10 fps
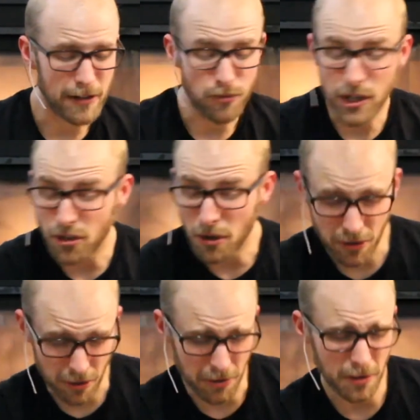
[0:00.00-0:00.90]
And if we
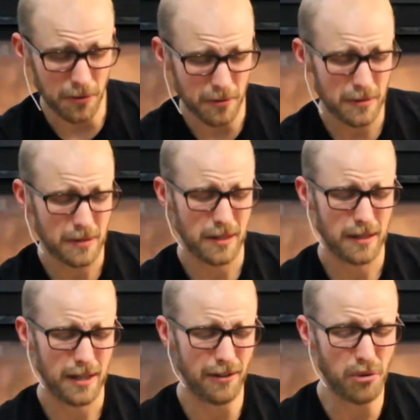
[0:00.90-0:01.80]
don't know you,
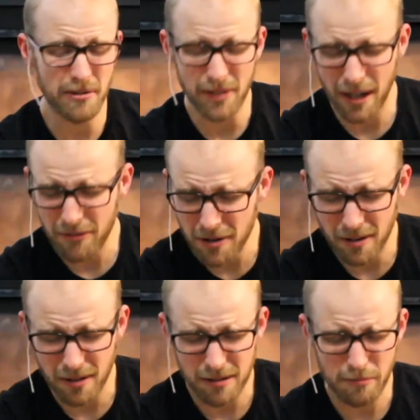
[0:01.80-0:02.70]
if we've
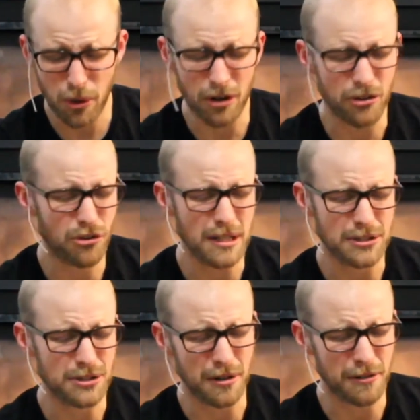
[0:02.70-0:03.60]
never put our
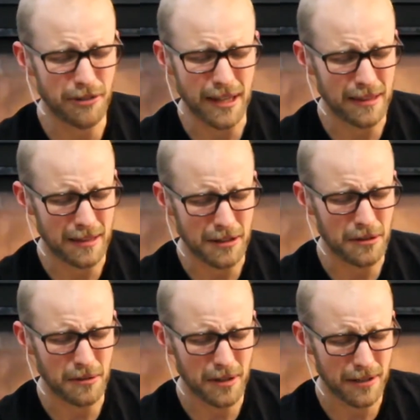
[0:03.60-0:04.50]
trust or our faith
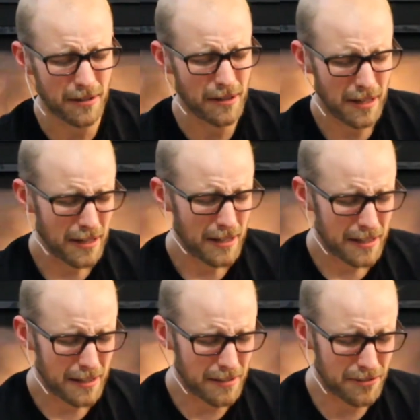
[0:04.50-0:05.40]
in you, it,
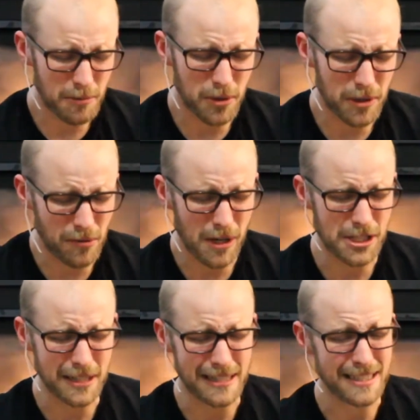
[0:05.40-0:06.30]
if
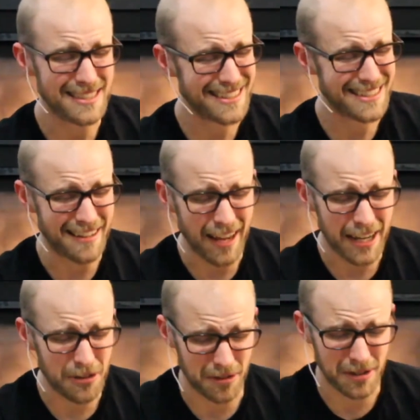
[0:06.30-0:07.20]
someone watching this
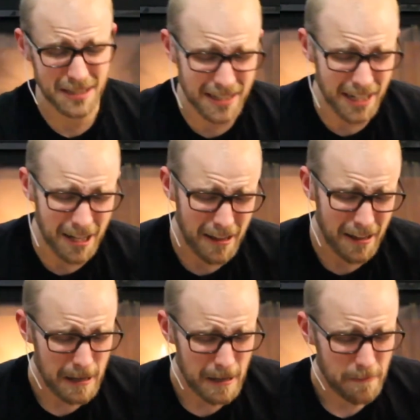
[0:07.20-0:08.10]
tonight or
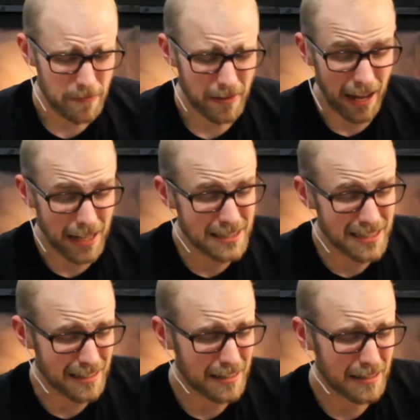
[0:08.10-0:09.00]
listening
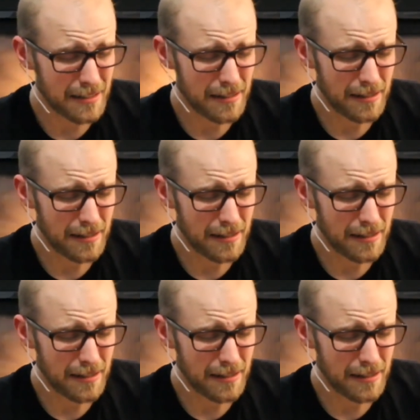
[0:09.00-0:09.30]
hasn't,